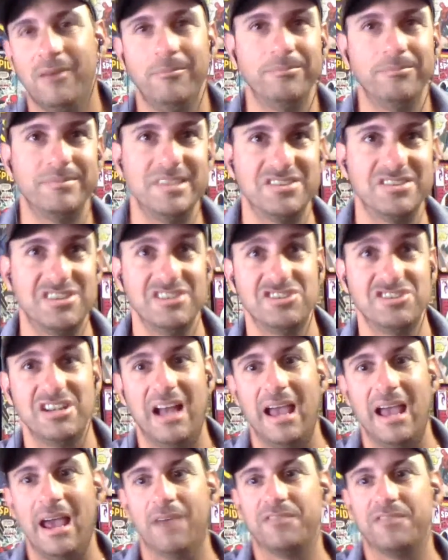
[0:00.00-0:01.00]
decision
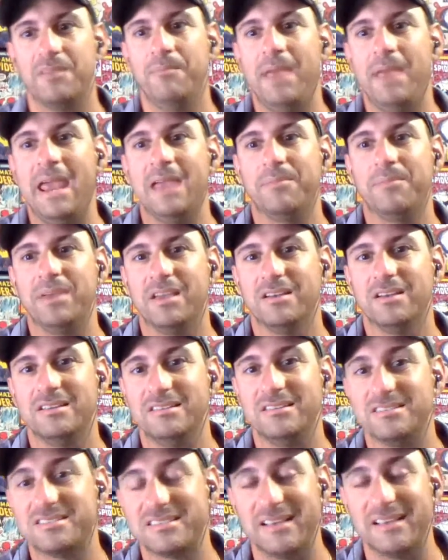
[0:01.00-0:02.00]
I have to make
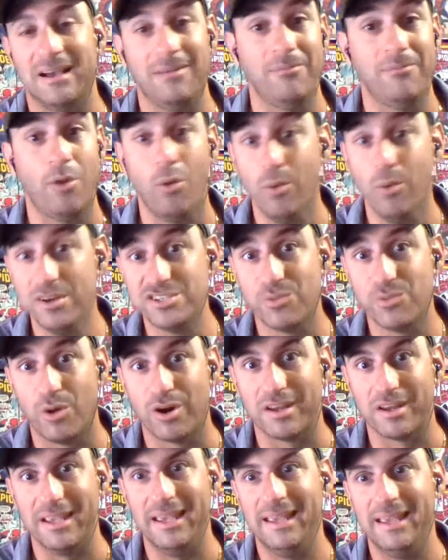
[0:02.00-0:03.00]
because I'm always
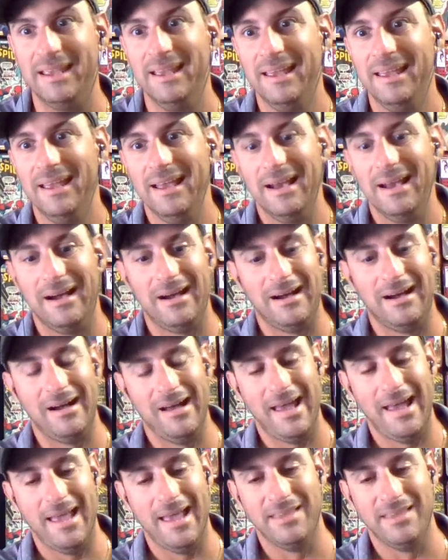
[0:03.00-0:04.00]
working.
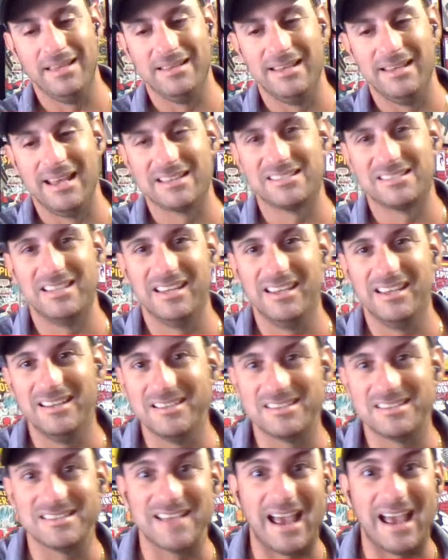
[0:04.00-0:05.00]
And then the next thing
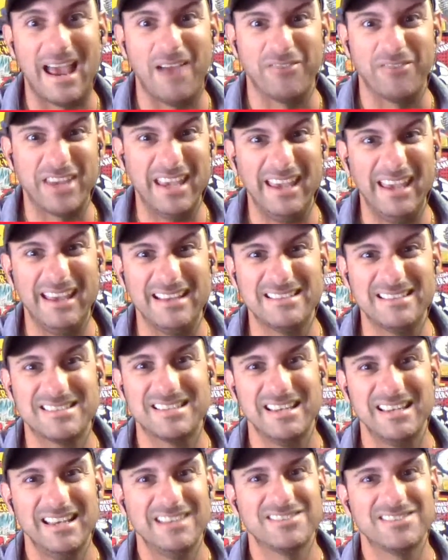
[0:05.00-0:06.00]
is I have
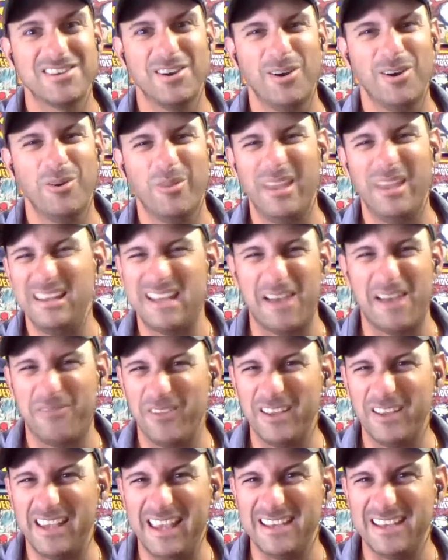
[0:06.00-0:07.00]
kids, so they
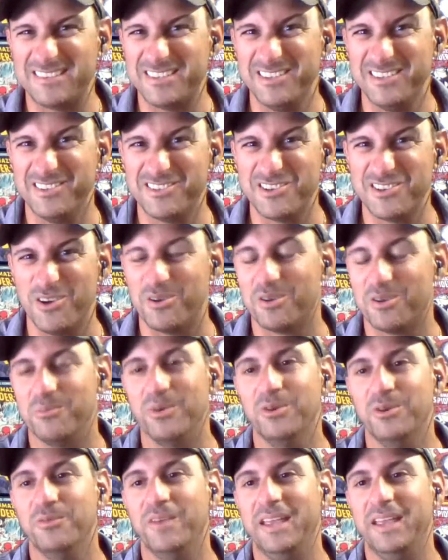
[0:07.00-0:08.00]
definitely can't see the Joker
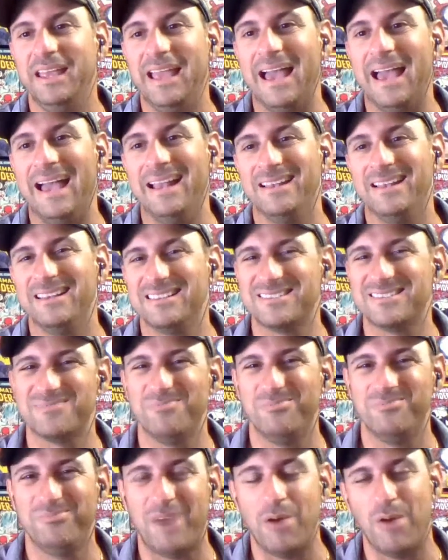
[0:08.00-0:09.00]
movie, and
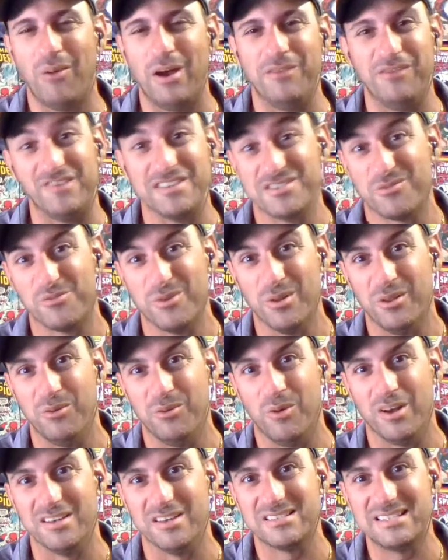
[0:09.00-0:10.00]
it's my wife doesn't really
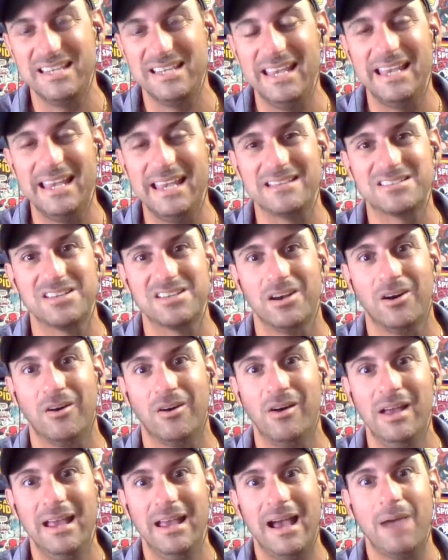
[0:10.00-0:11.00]
want to see it,
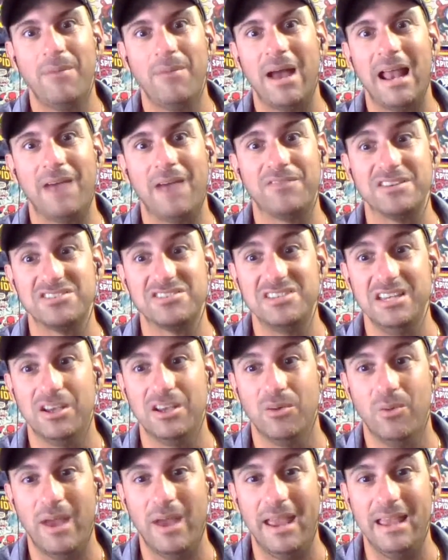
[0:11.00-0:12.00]
so I might have to
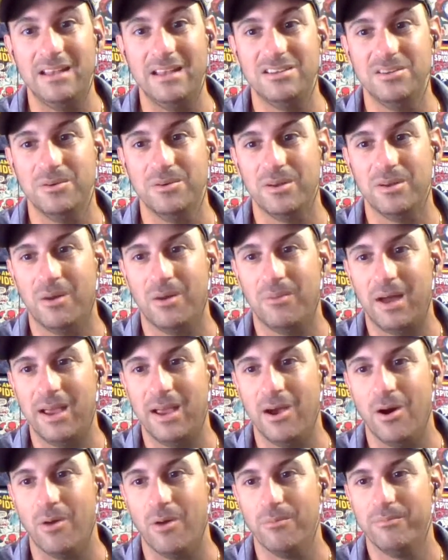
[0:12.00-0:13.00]
sneak away and do it on
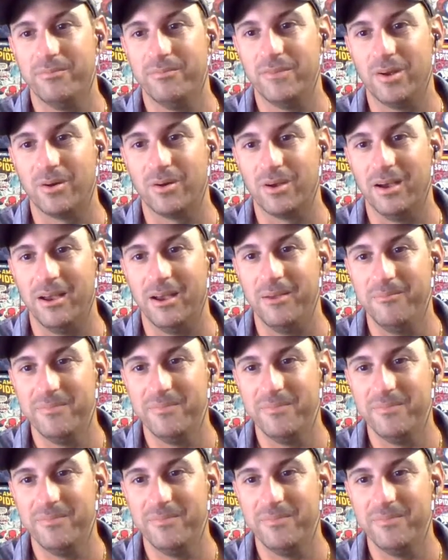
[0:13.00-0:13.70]
my own. Okay.